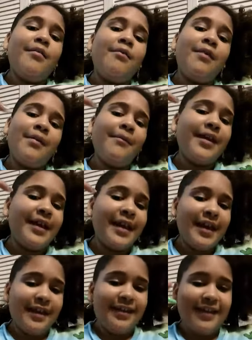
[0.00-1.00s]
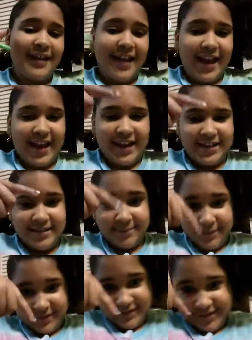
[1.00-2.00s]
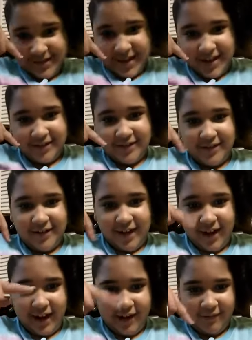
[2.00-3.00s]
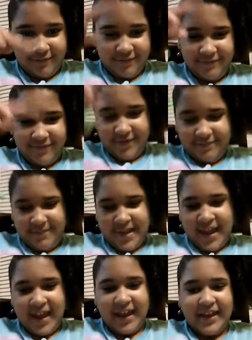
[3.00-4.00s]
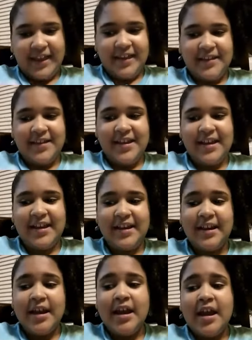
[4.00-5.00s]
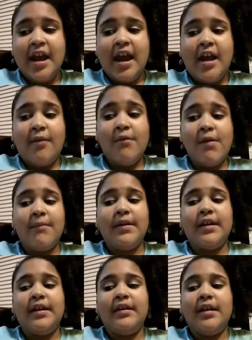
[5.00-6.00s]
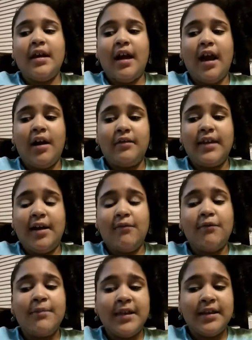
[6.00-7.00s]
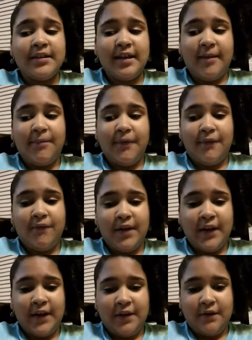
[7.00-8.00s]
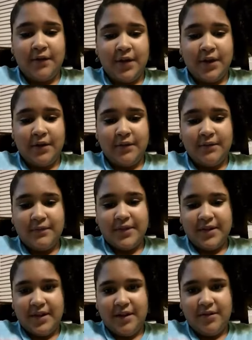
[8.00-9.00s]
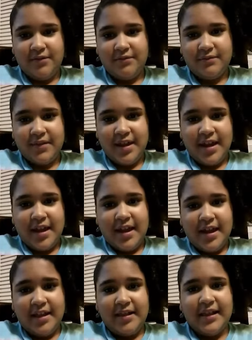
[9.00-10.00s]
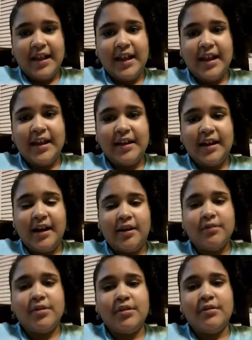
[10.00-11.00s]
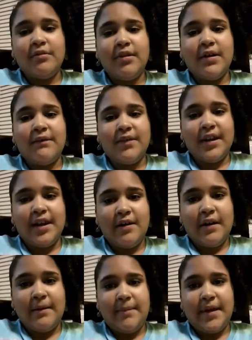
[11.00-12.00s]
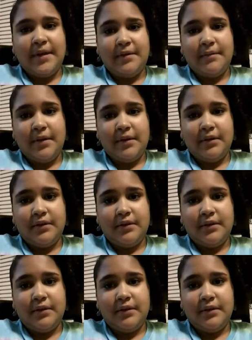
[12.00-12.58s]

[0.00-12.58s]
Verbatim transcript: when we get the cage put together, I'll film that, and then when we, I'll, uh, that will be a separate video though so. And then I'll do a video at PetSmart.